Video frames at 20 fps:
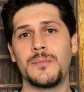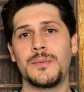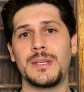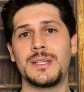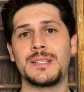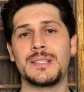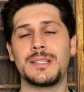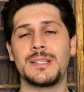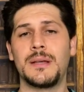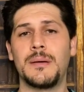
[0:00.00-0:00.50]

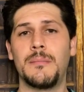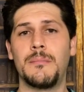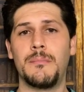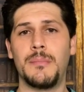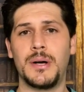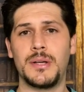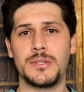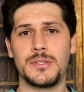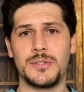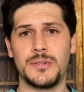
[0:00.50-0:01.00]
is
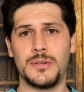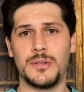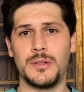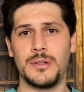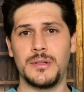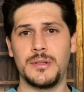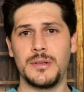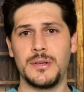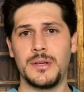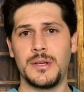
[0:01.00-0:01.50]
muscle,